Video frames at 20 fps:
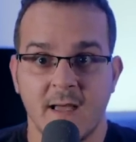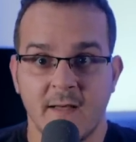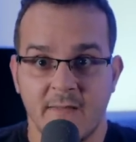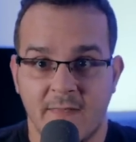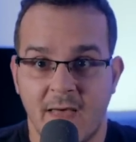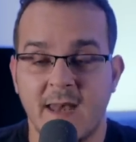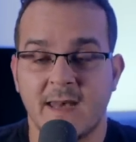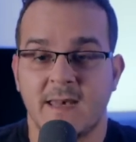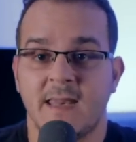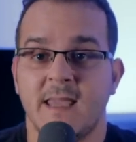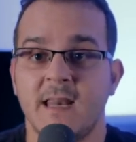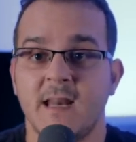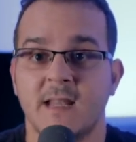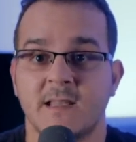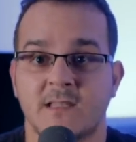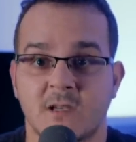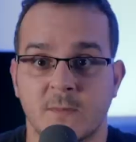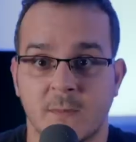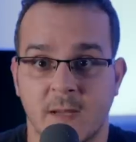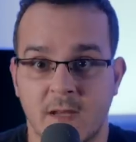that
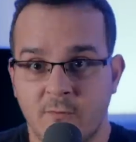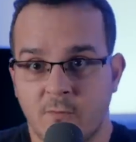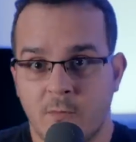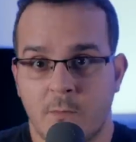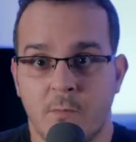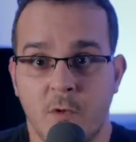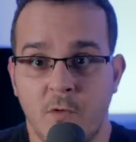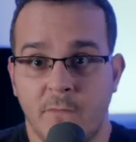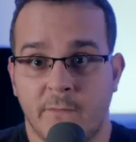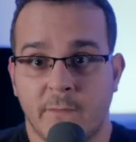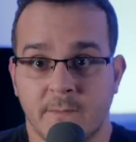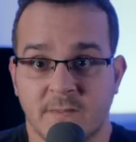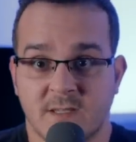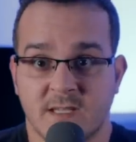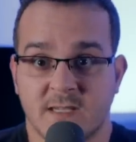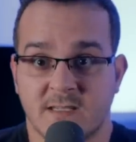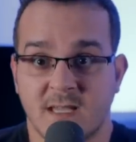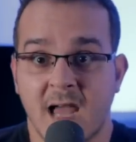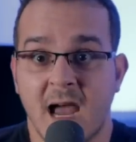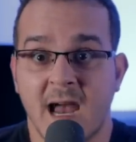needed to be removed from
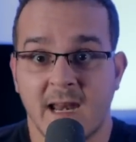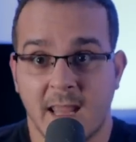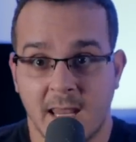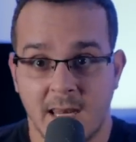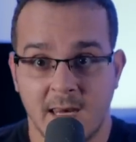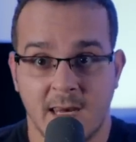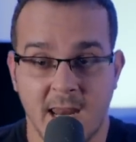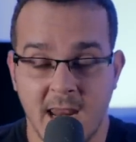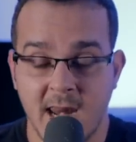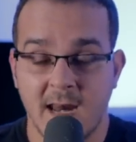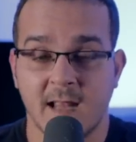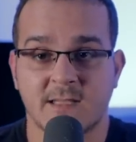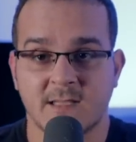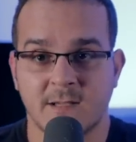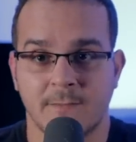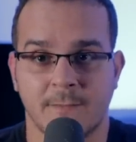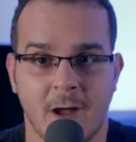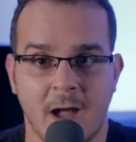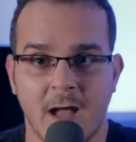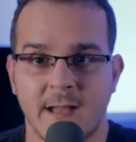society, needed
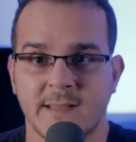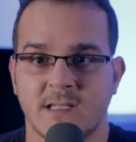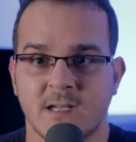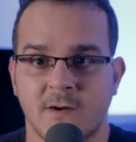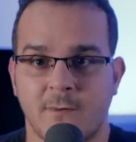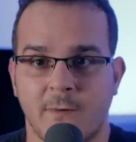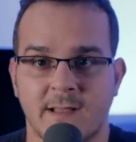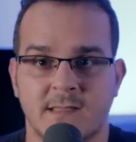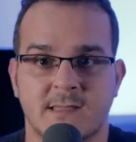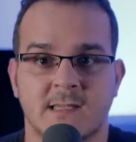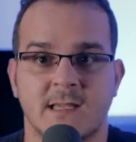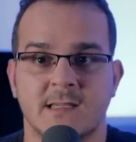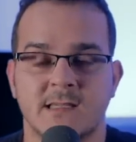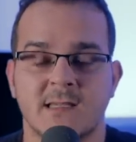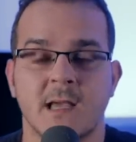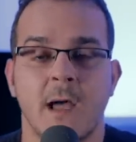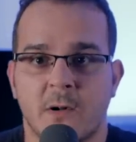some consequences.